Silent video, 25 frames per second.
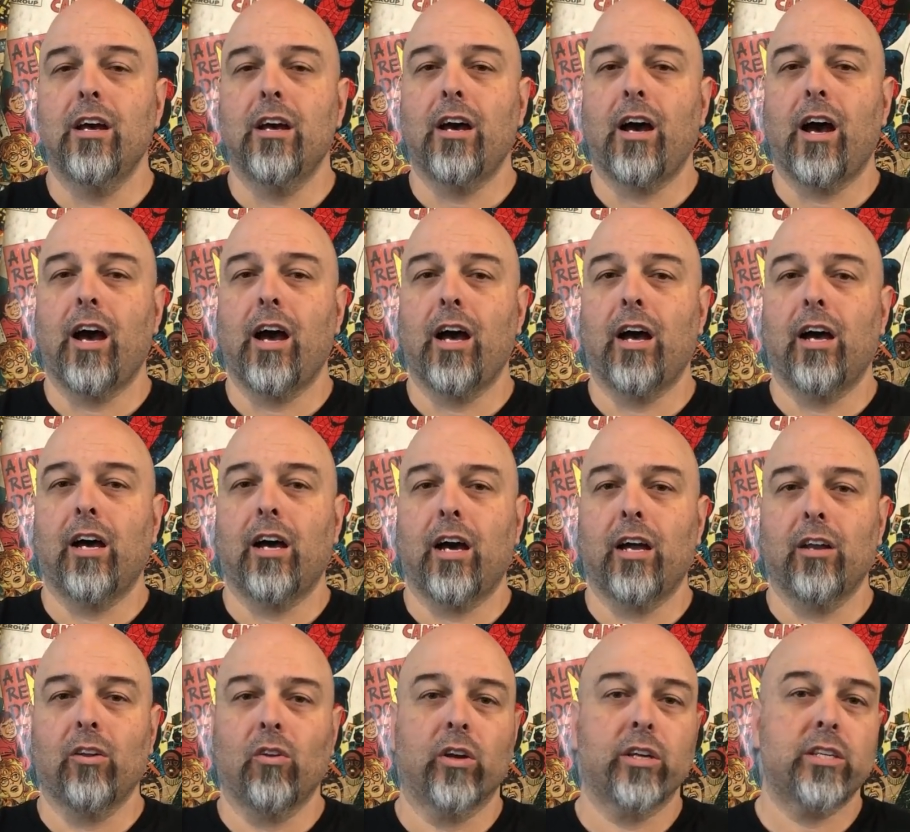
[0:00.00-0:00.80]

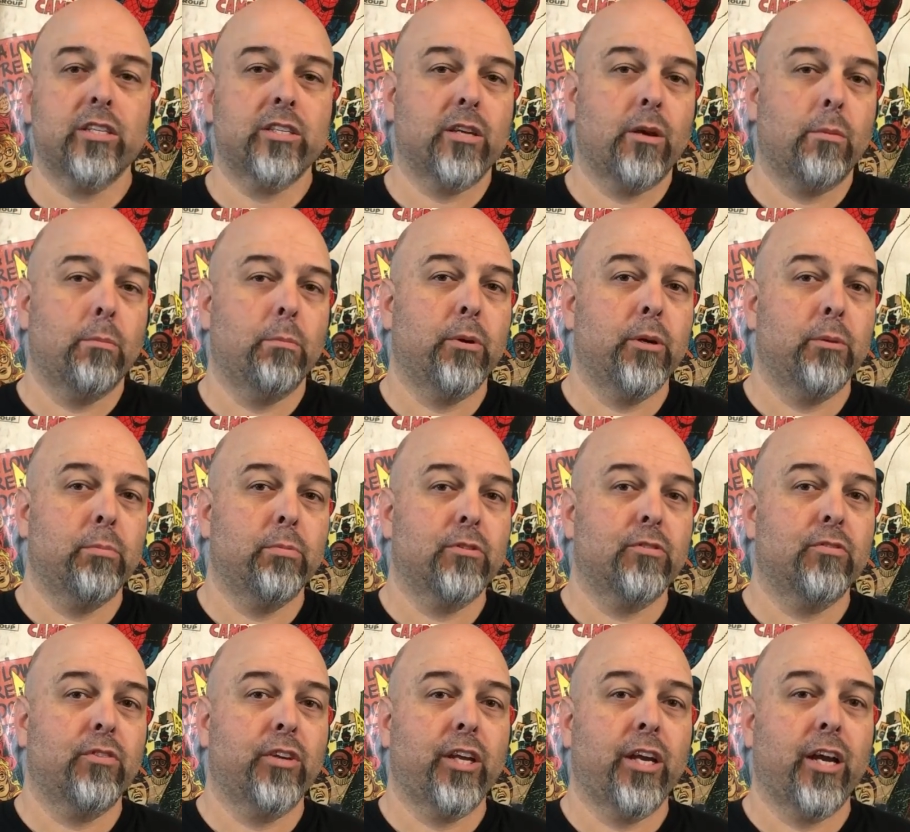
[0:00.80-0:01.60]
Unlike some
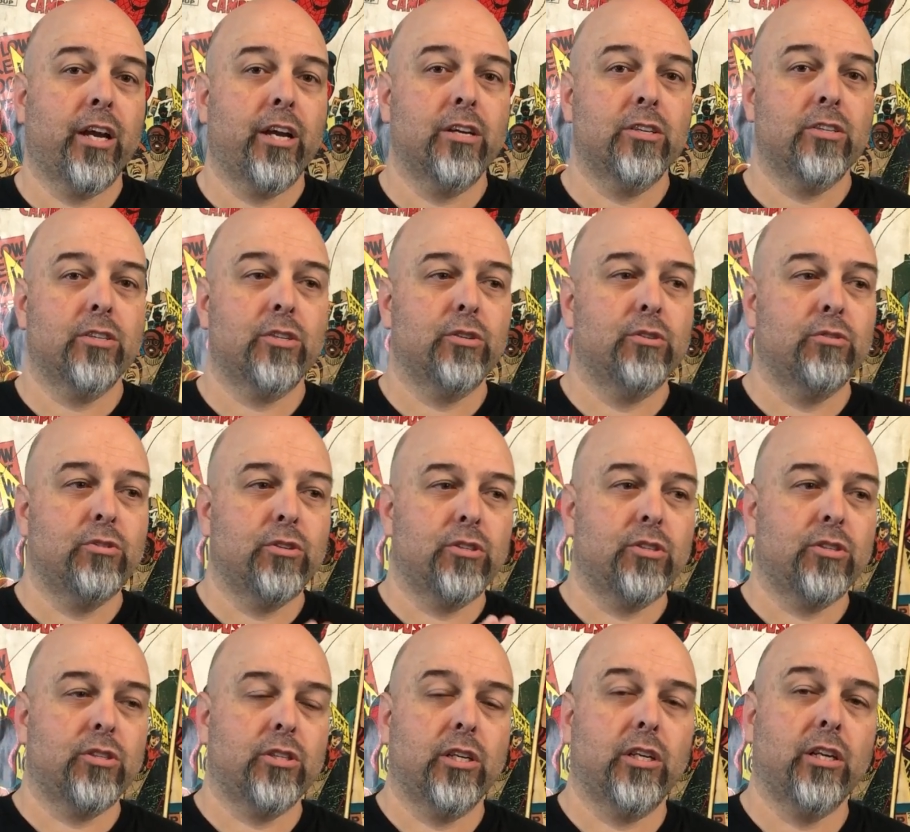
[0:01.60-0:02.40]
people's videos who
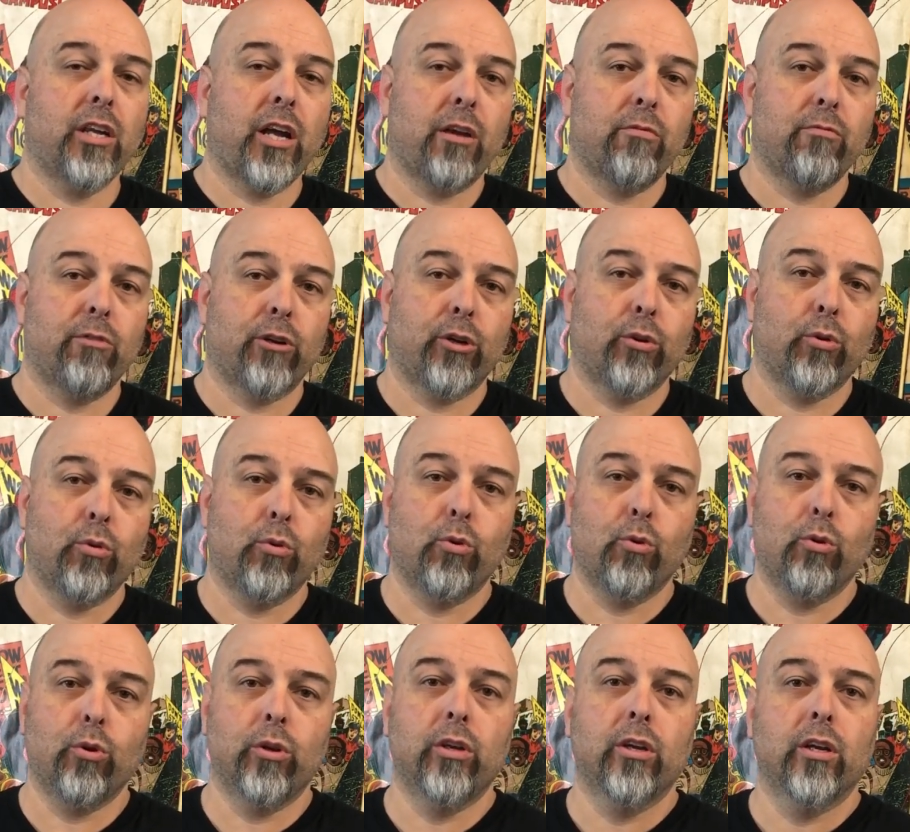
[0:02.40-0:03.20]
just sit and
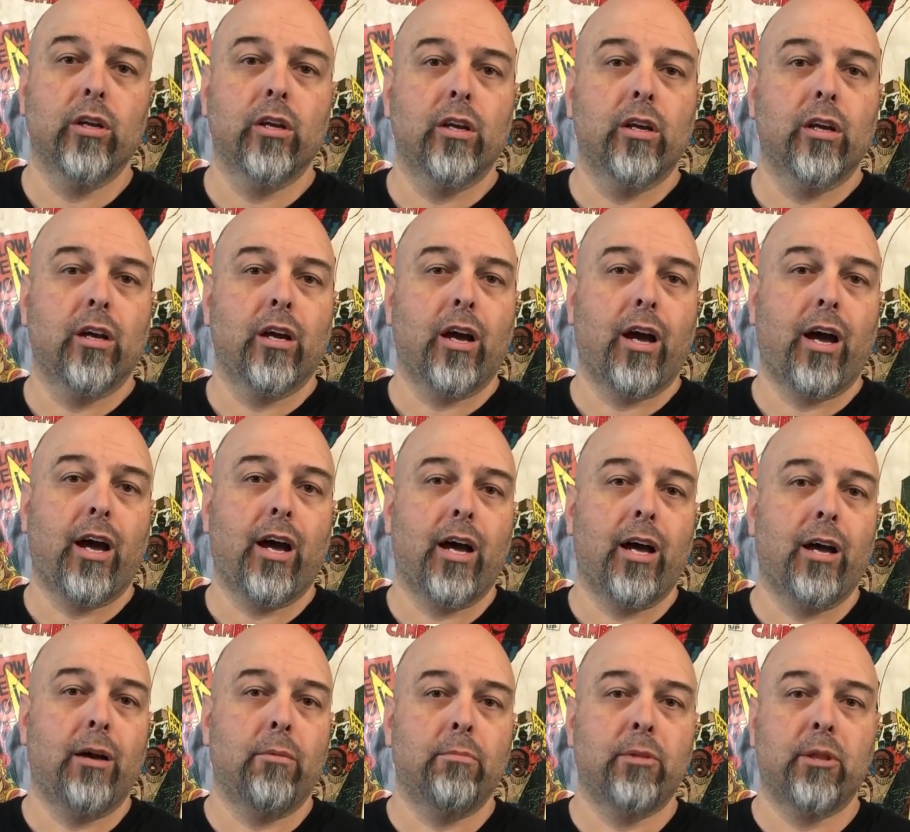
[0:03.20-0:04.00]
record
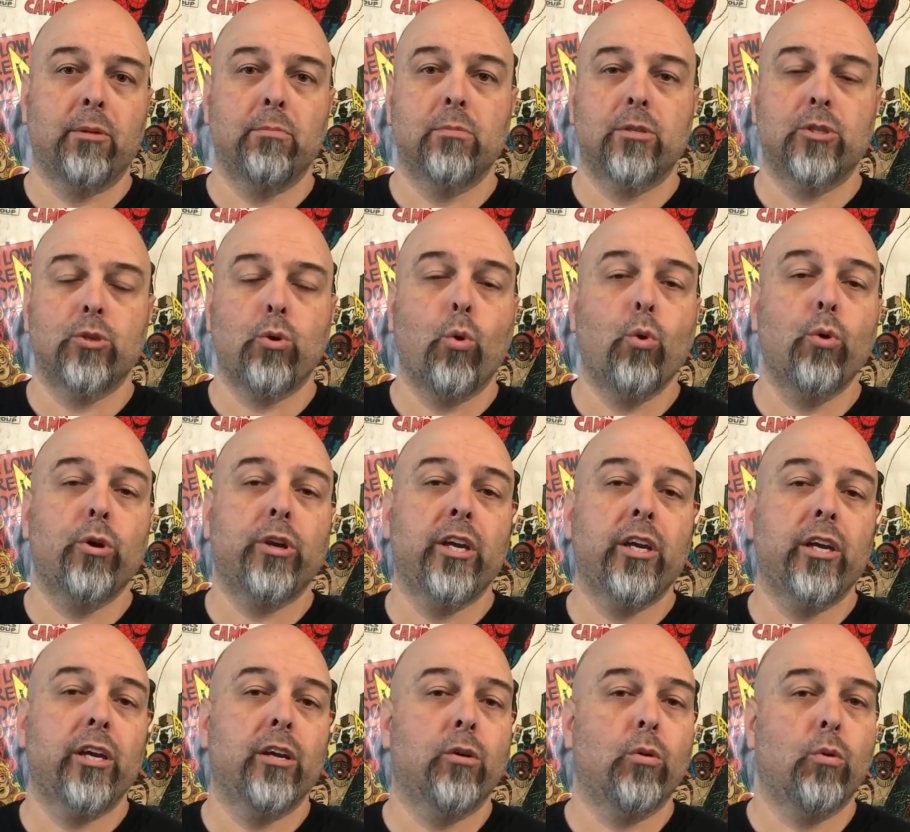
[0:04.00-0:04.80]
them
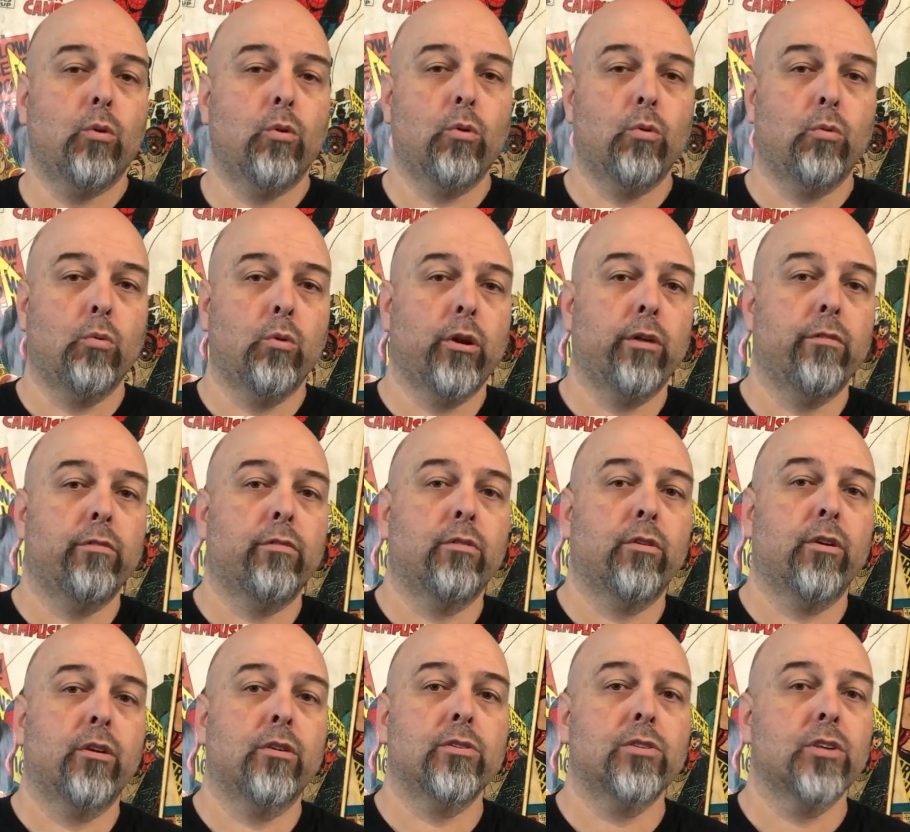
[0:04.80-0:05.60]
talking or
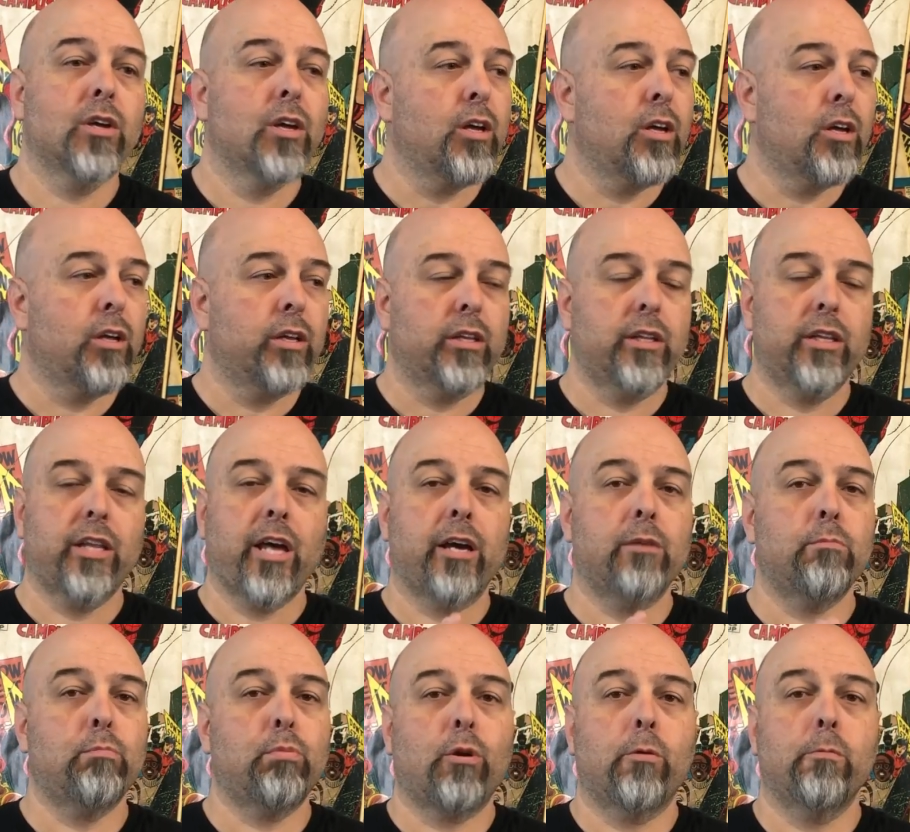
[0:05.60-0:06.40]
whatever else,
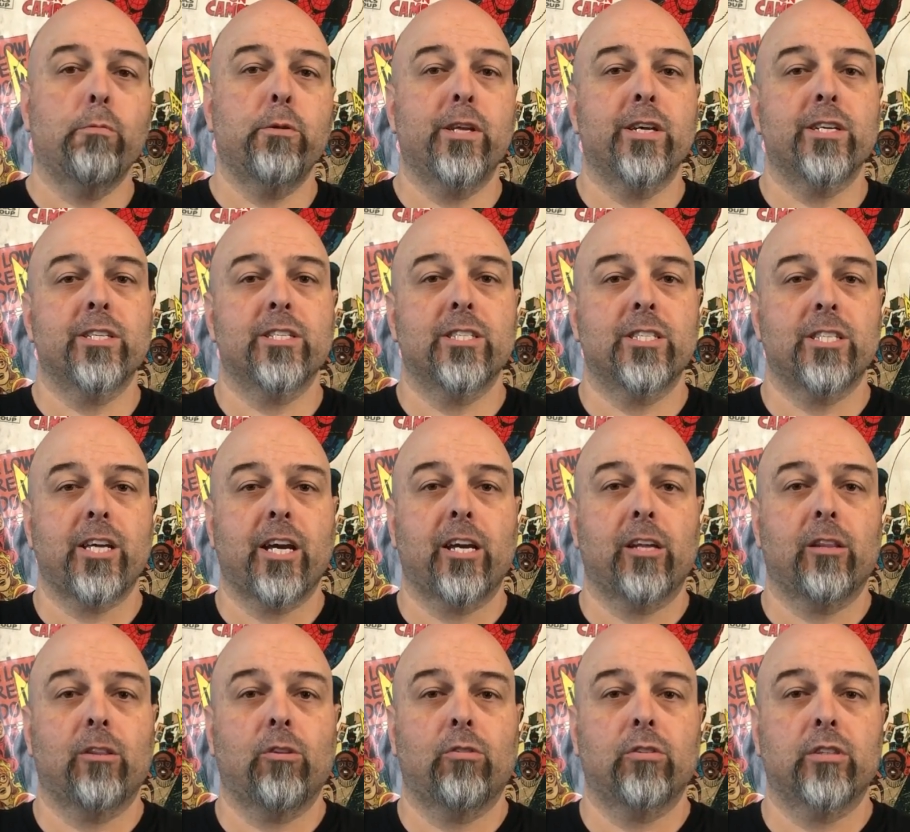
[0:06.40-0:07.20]
that probably doesn't
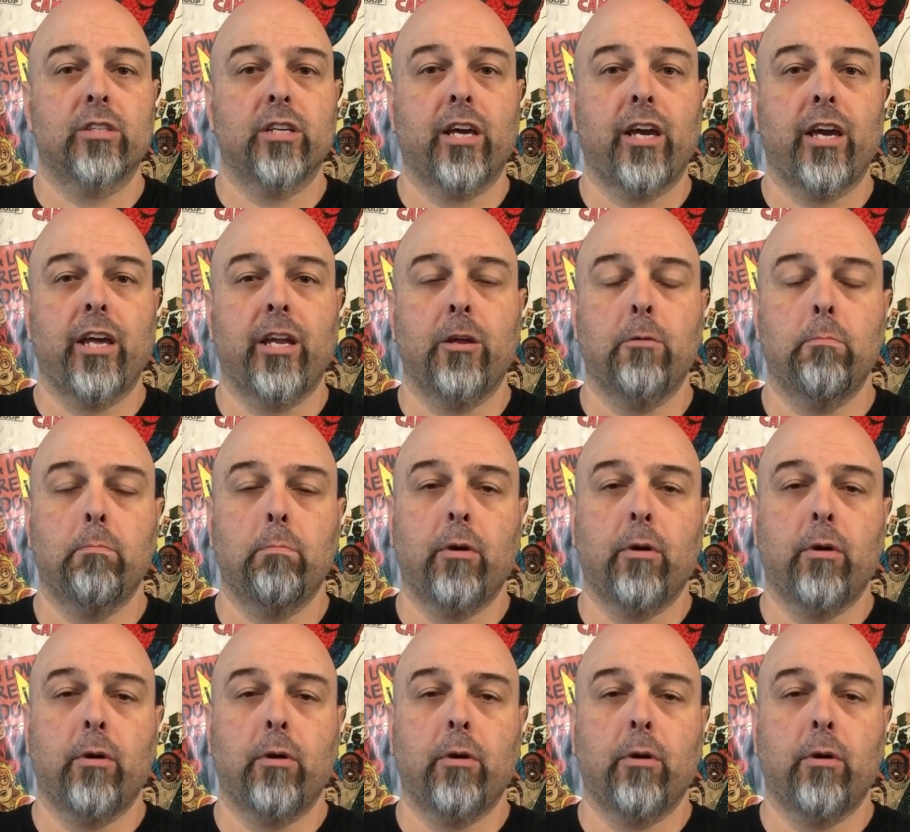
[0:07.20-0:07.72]
take long to edit.